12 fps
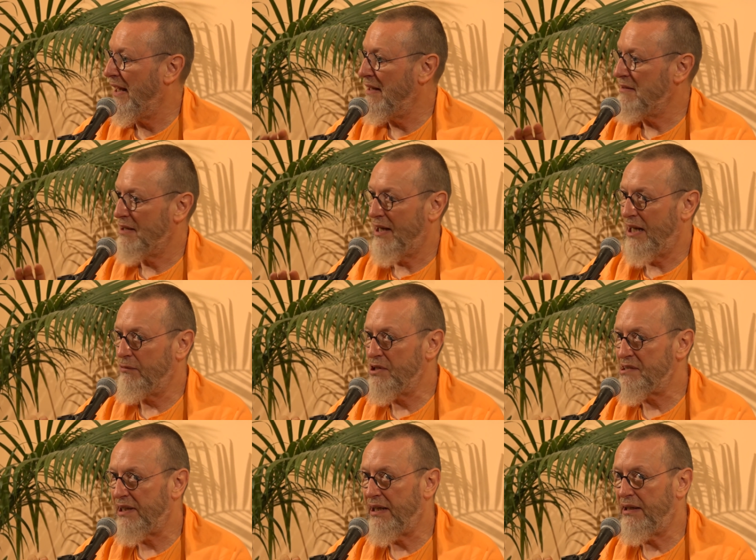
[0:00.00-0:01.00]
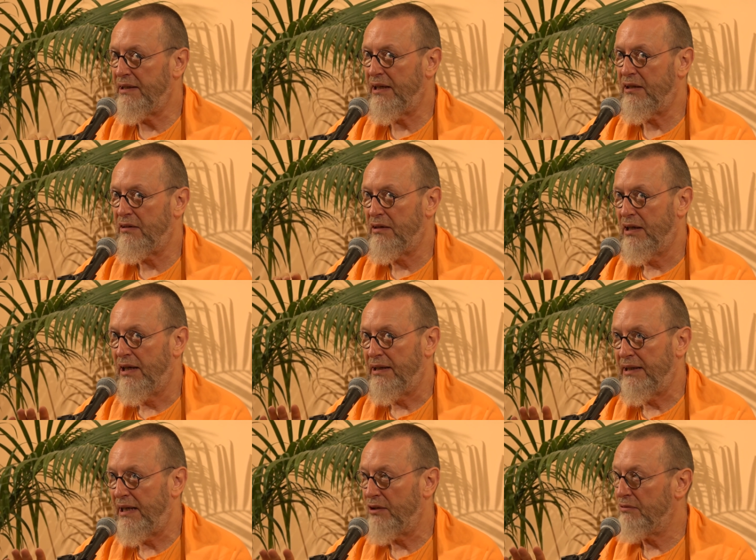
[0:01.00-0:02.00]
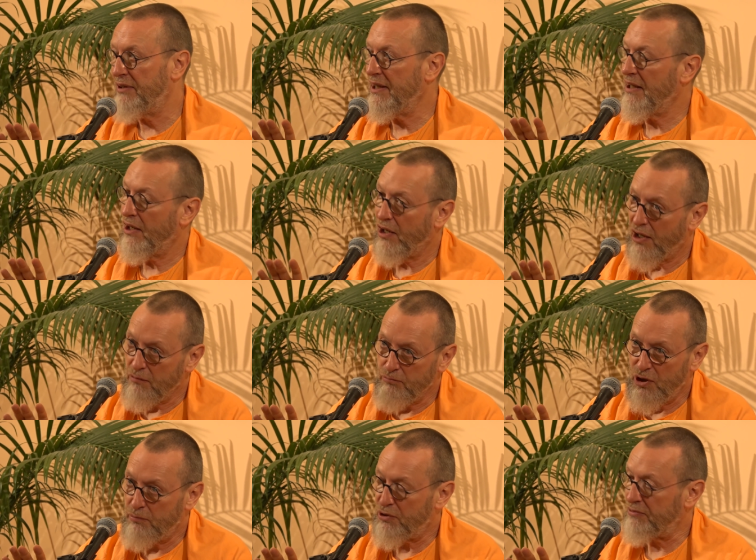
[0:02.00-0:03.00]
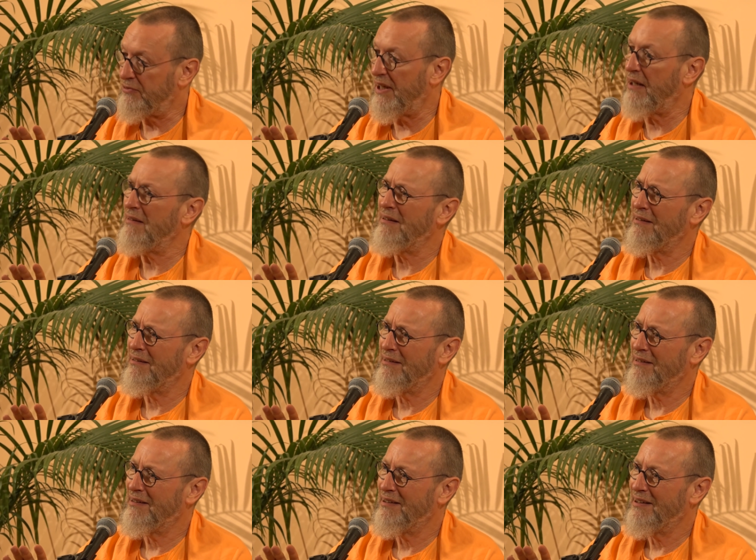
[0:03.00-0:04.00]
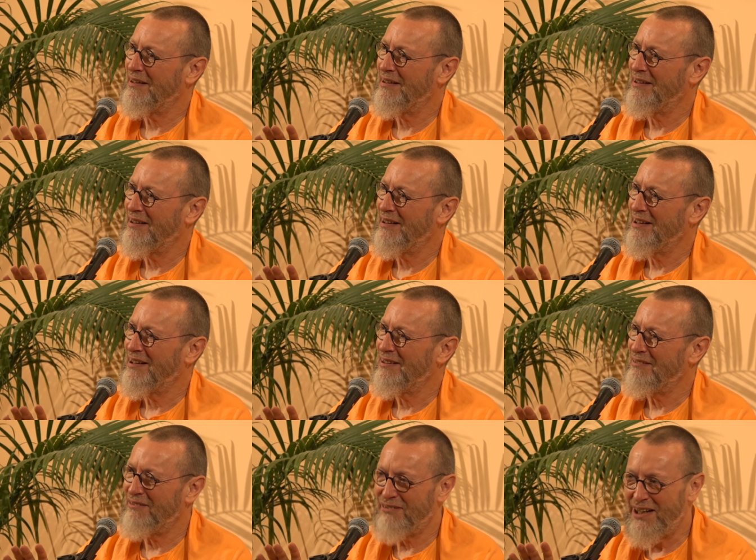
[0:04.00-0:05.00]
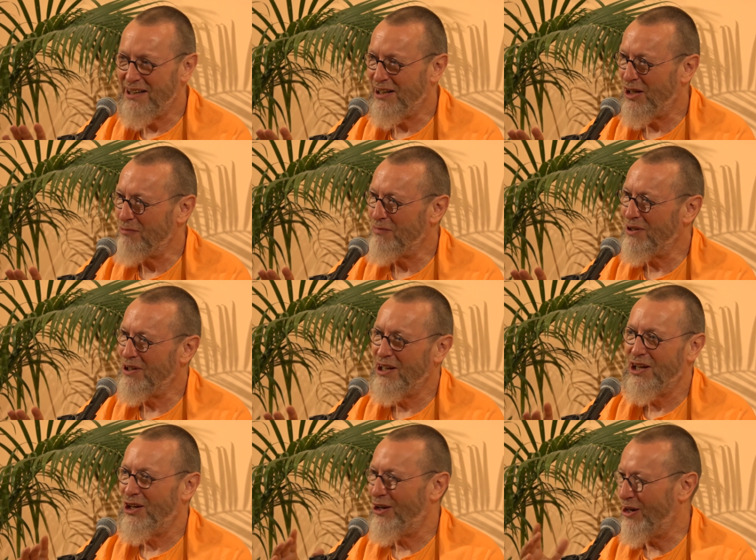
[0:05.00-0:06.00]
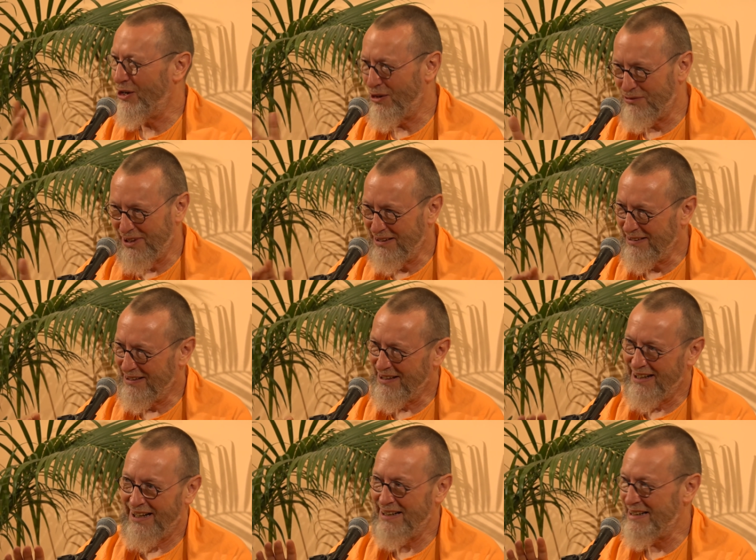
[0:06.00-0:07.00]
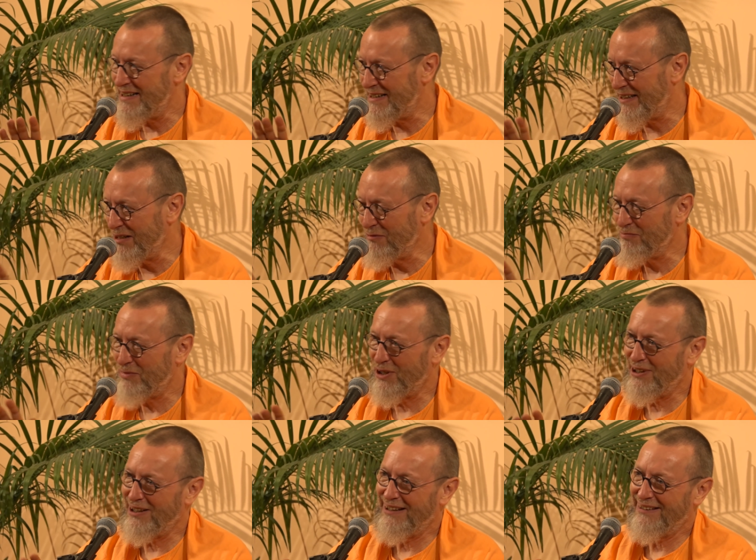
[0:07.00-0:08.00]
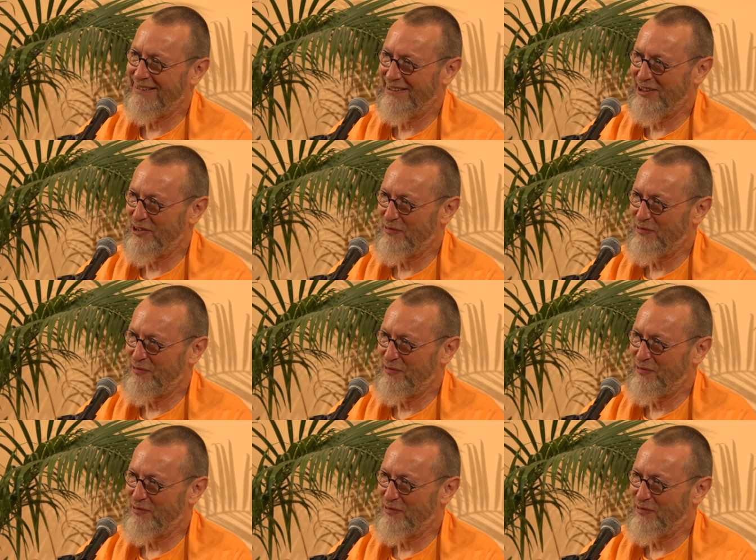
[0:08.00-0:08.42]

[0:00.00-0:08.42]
And I would say they had a very humble profile, very humble, loving, and simple.